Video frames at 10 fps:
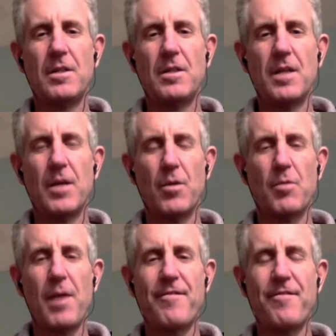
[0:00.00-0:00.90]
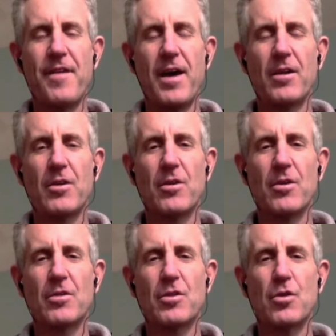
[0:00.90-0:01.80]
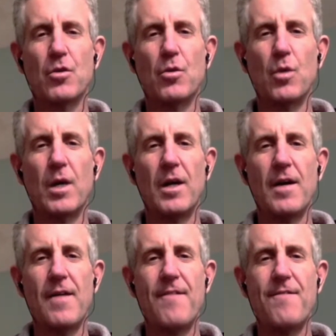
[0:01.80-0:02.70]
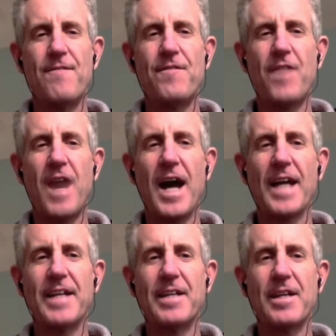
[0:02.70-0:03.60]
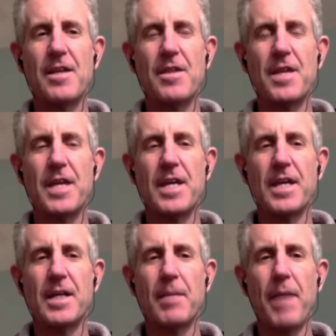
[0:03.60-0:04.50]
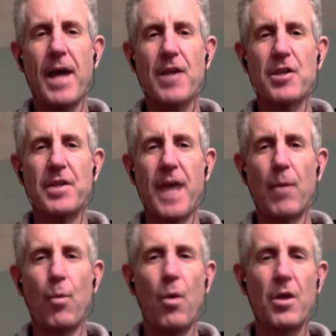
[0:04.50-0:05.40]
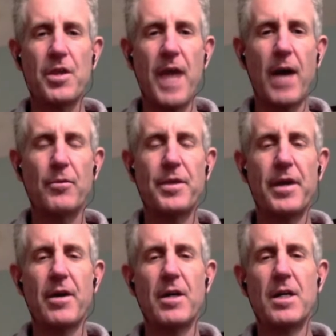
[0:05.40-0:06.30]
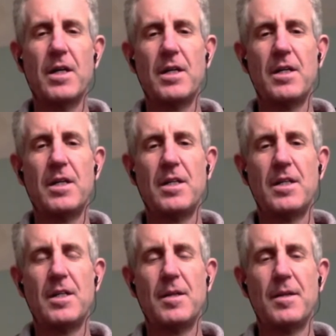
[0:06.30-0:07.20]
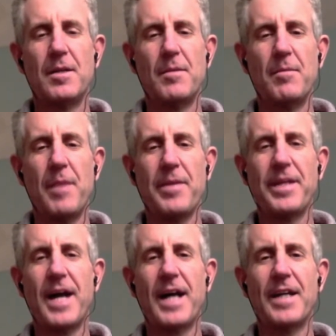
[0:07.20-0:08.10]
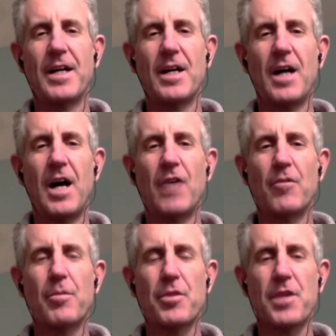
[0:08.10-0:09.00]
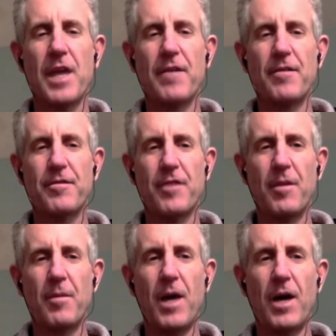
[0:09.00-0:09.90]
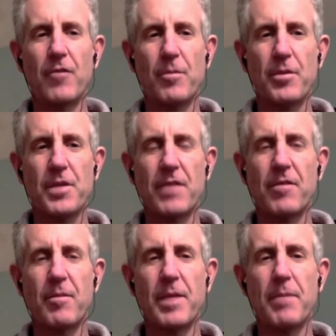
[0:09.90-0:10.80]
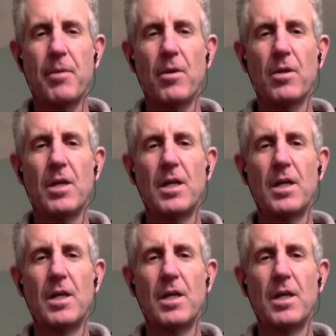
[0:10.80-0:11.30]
It was my failure to find the compassion that was out there. Maybe not 100% from 100% of the people.